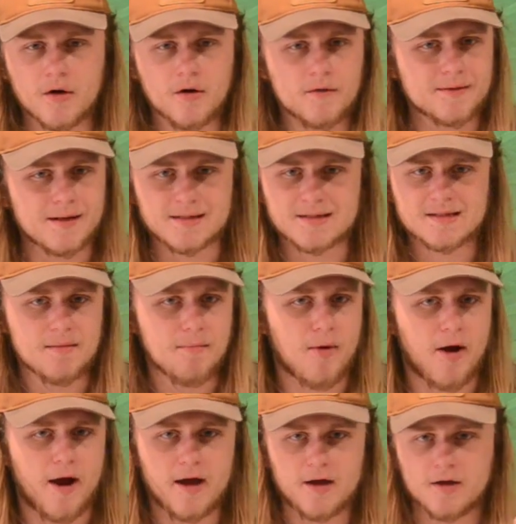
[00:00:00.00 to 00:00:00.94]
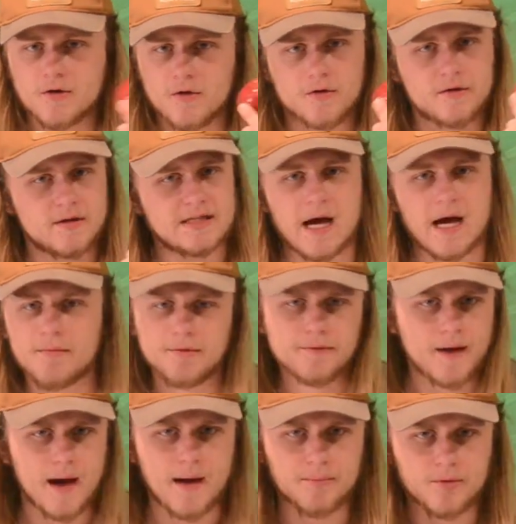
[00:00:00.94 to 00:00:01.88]
if that's the brand or the type of
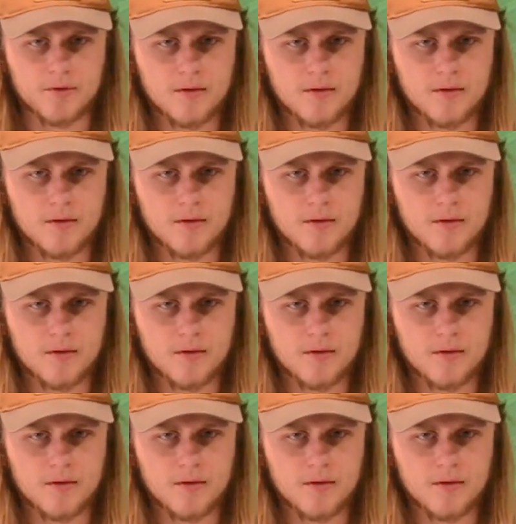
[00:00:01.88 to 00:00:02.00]
apple.